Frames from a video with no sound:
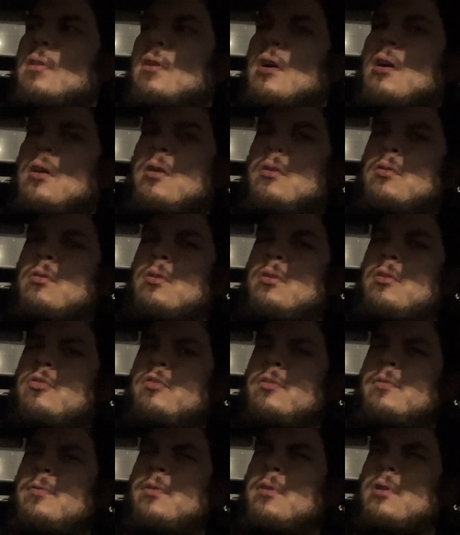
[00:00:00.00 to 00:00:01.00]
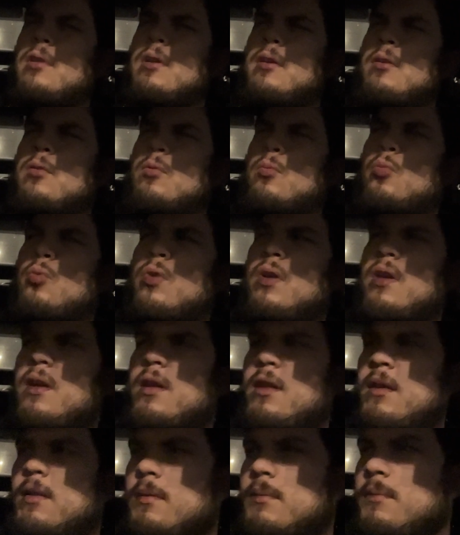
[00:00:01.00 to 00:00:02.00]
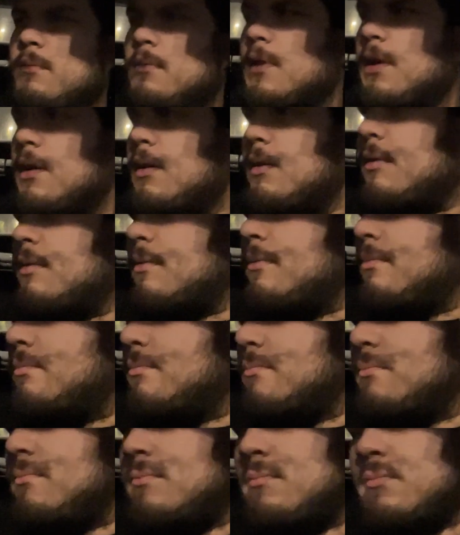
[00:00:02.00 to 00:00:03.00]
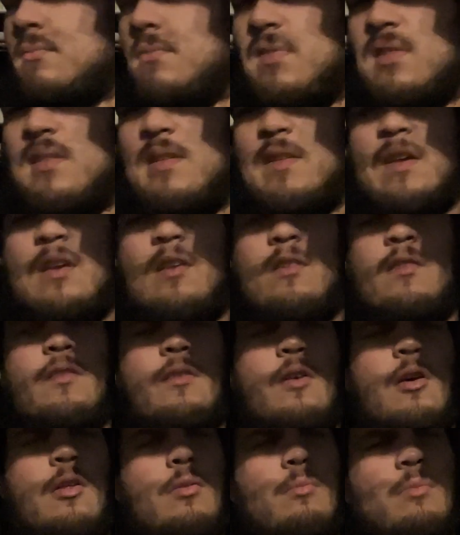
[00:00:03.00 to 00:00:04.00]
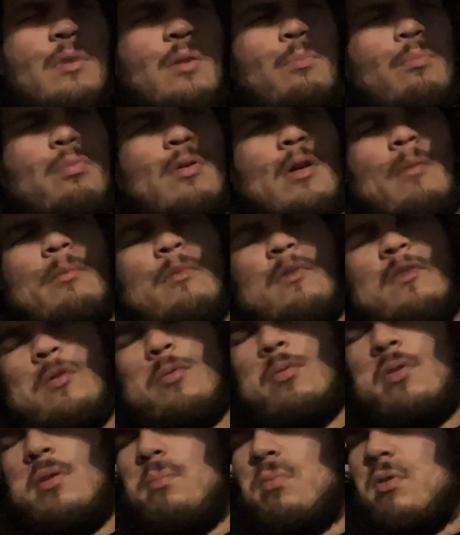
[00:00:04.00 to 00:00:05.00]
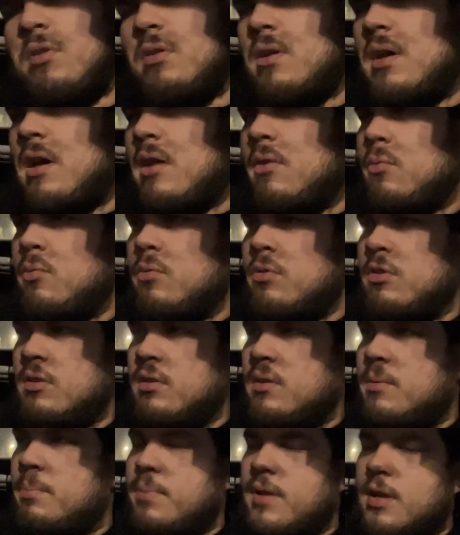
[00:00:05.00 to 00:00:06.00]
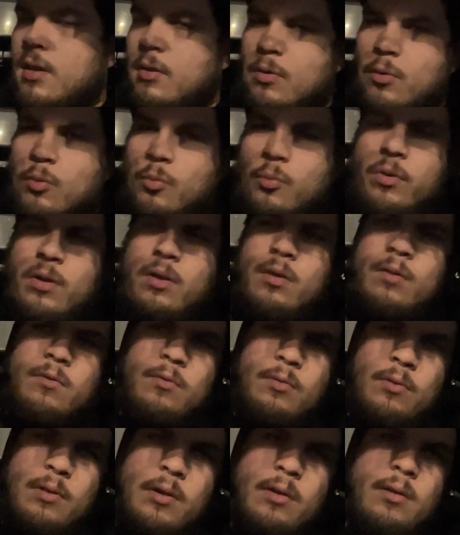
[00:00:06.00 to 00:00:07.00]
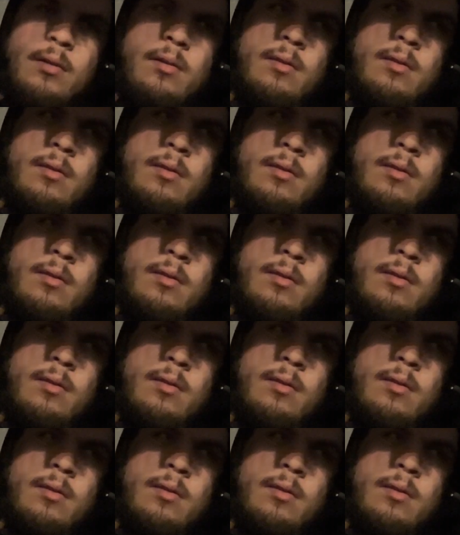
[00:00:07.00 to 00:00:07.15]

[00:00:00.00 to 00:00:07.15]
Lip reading: I don't know, I just feel like weed like takes all of my problems away, but I don't wanna depend on weed to like